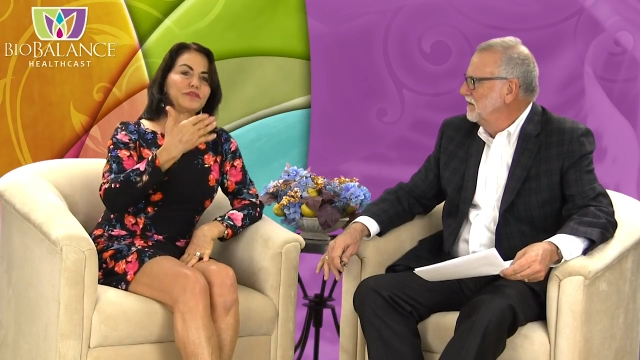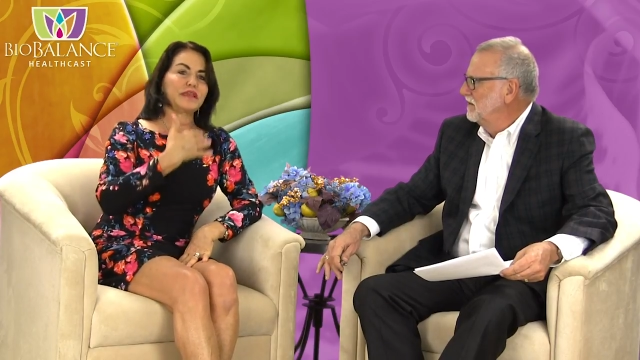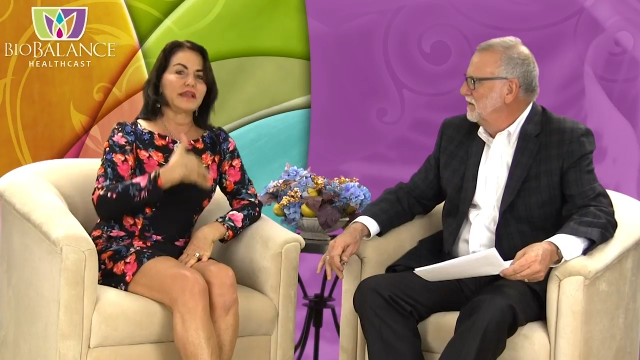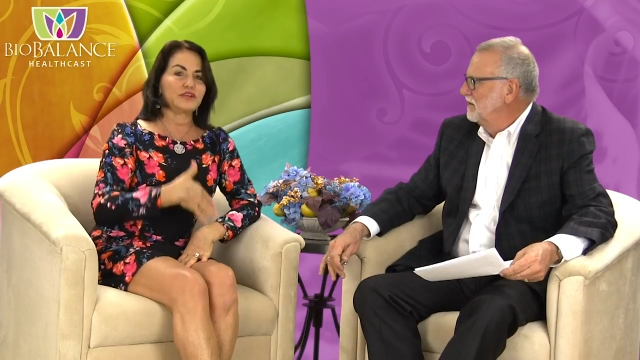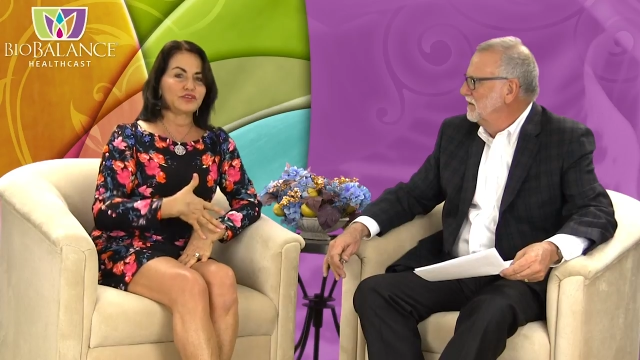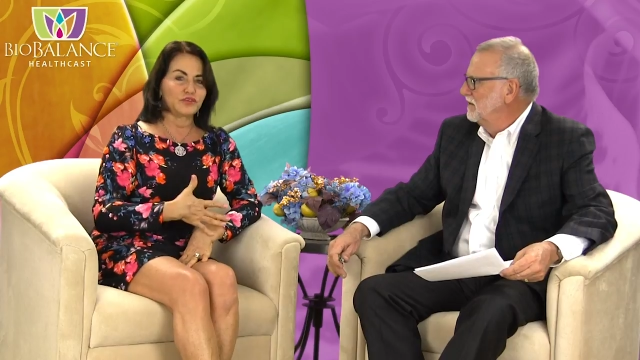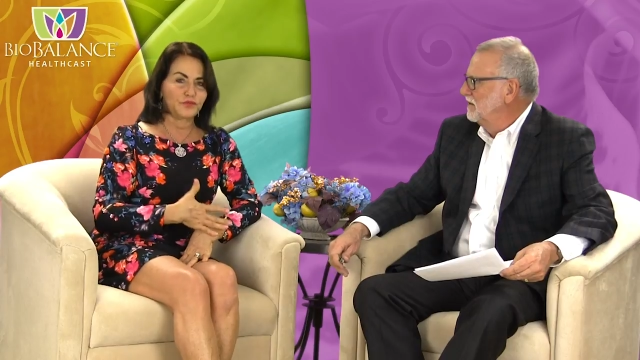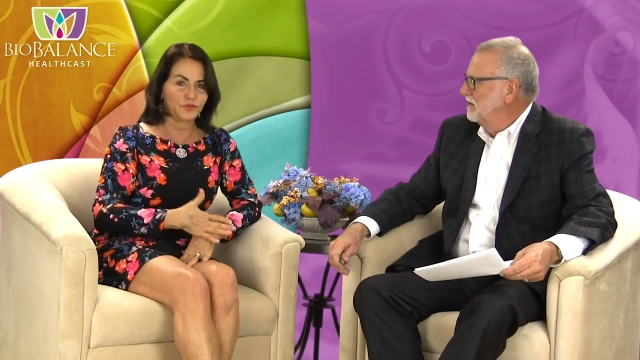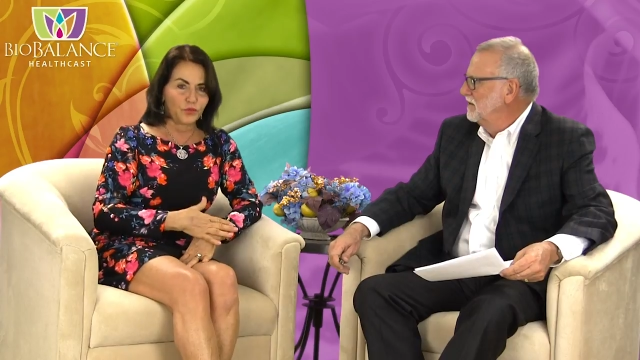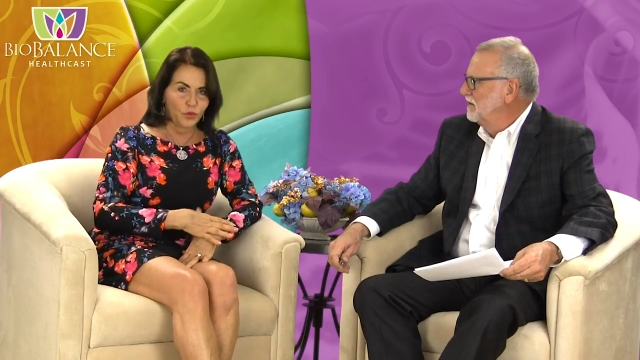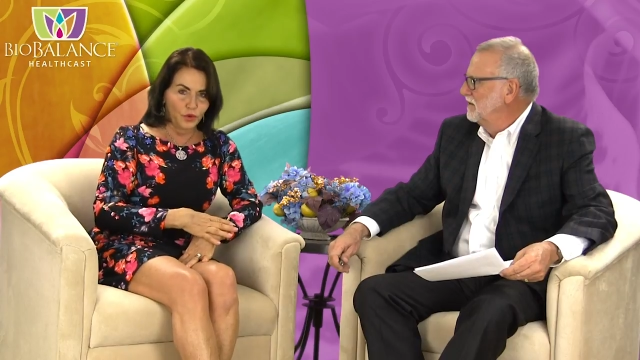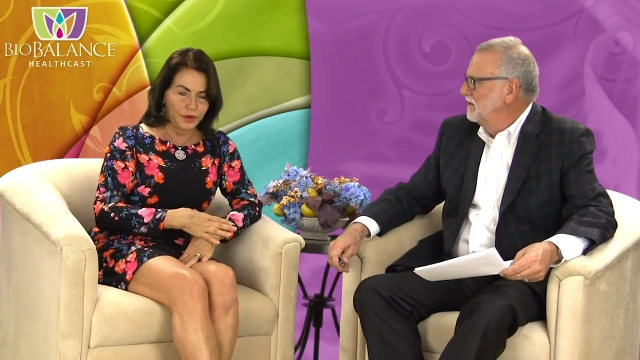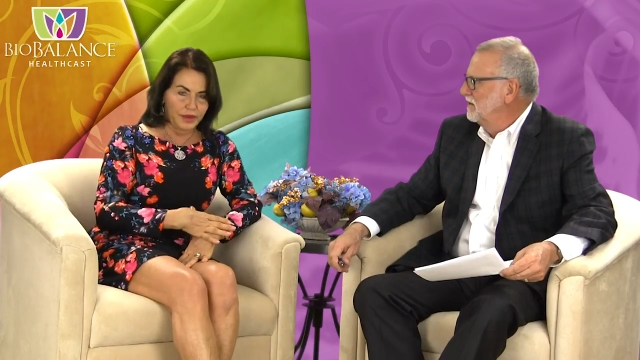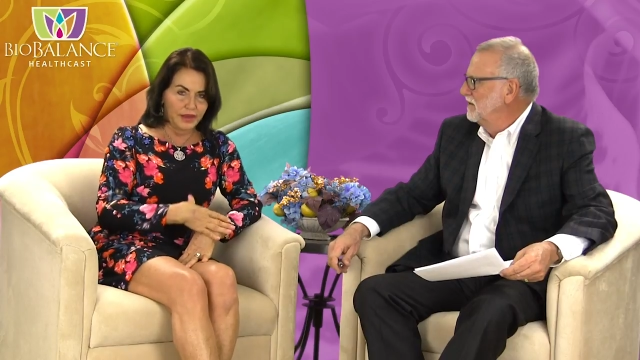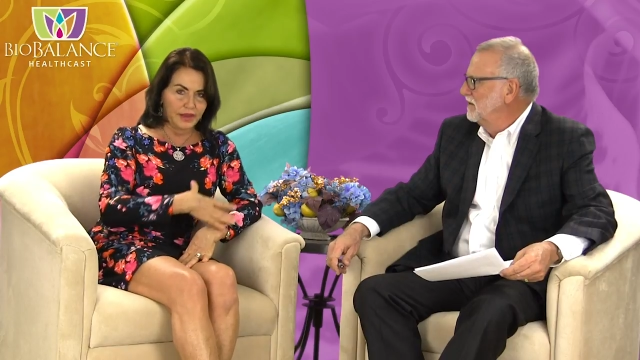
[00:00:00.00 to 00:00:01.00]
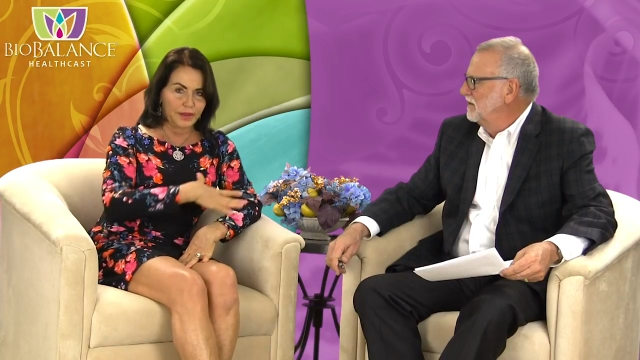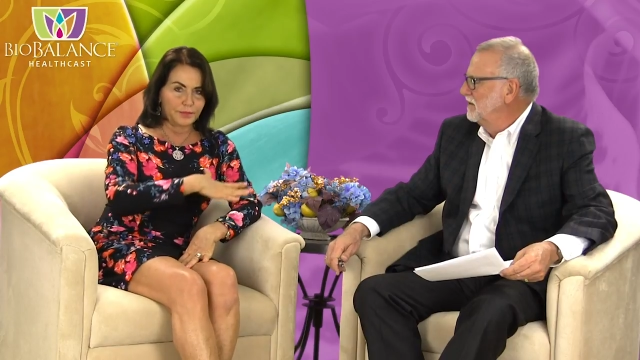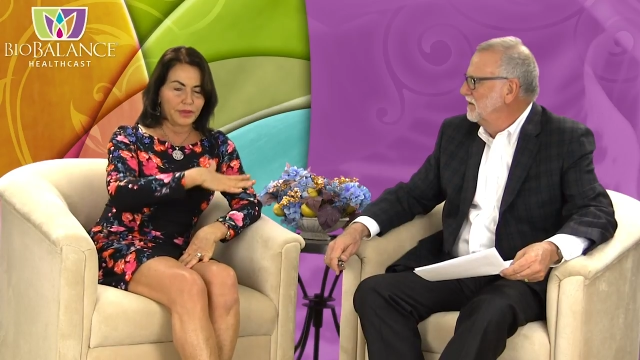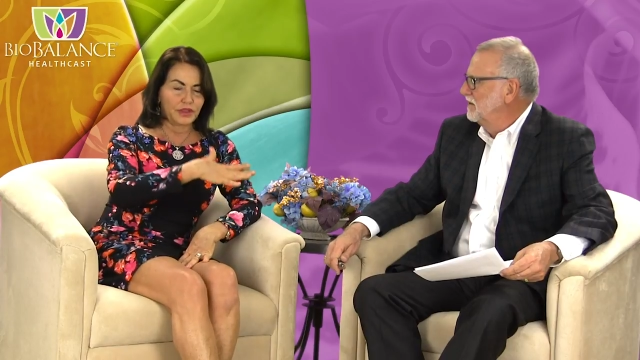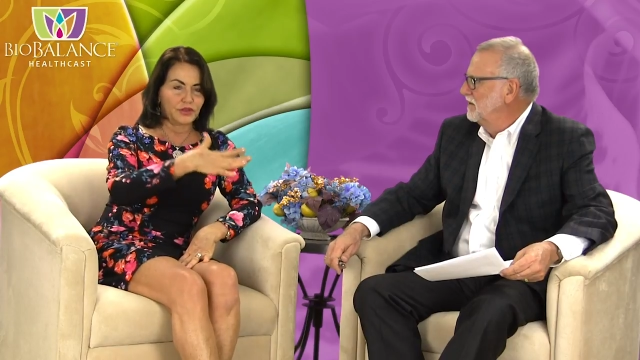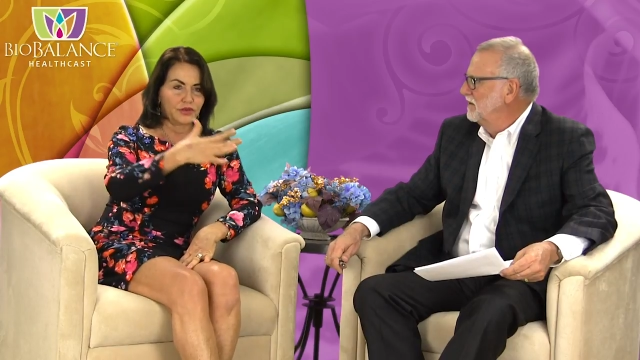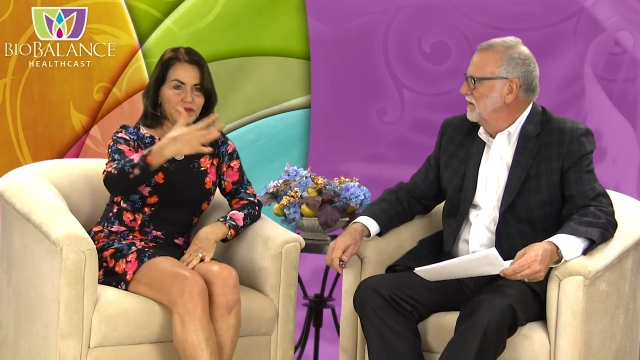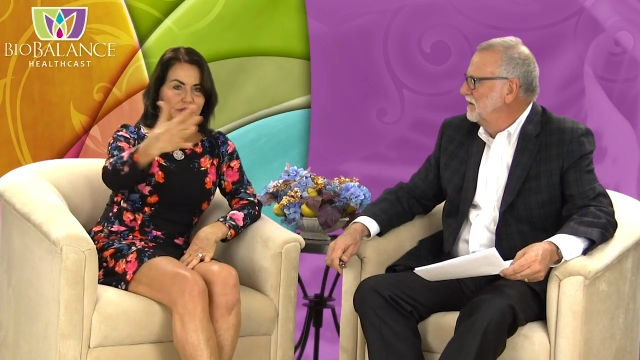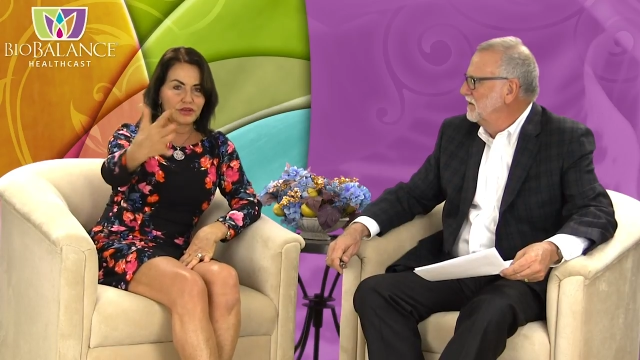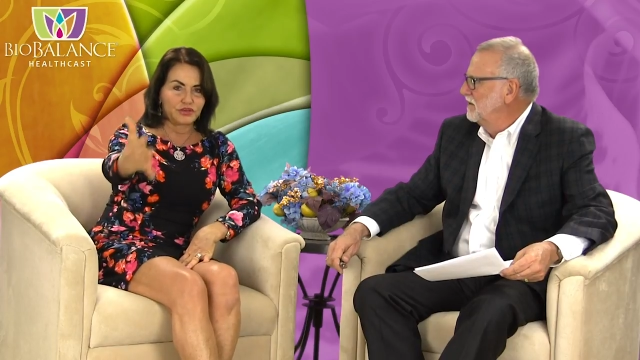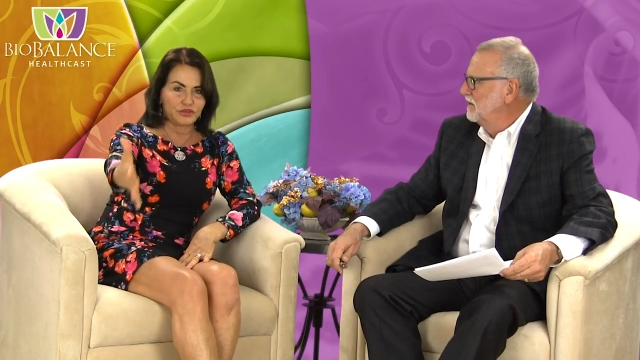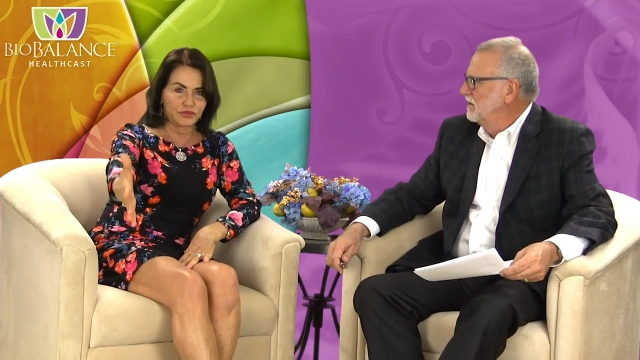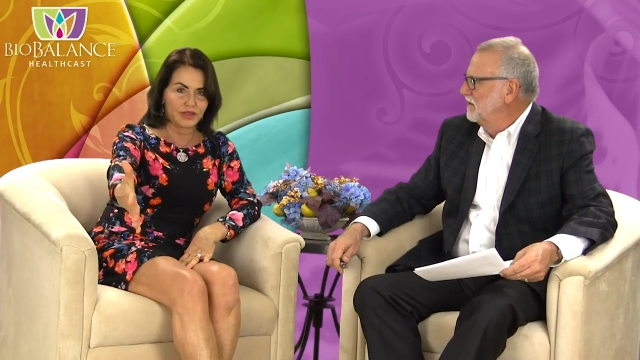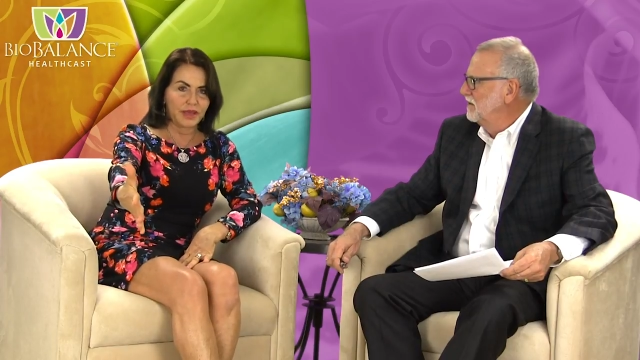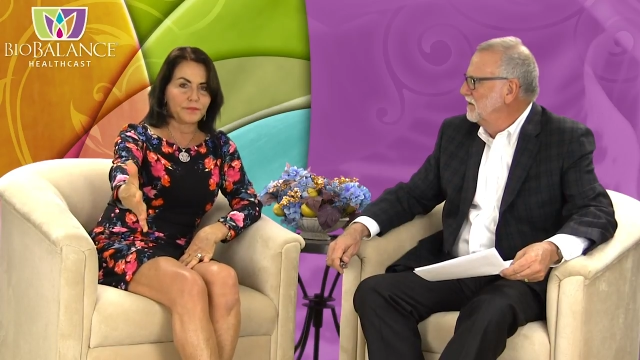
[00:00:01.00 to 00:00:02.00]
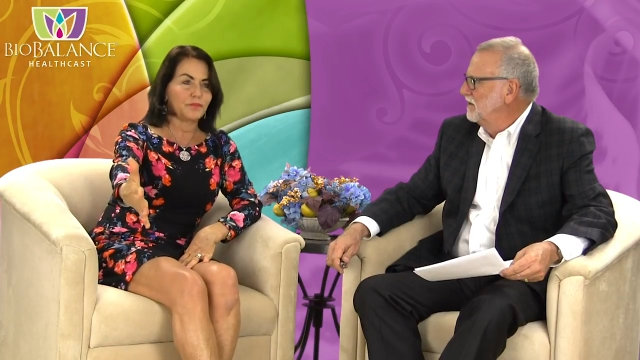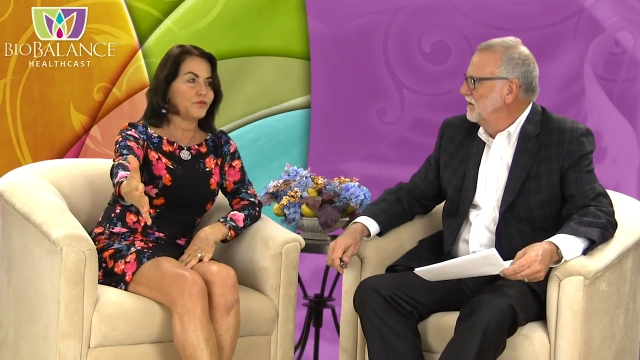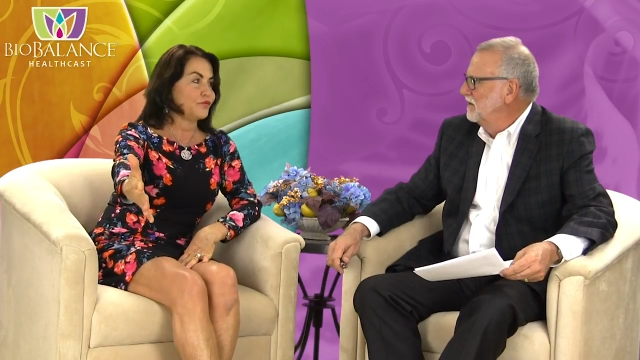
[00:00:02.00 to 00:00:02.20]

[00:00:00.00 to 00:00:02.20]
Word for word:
Speaker 1: the age of 40, but you didn't do that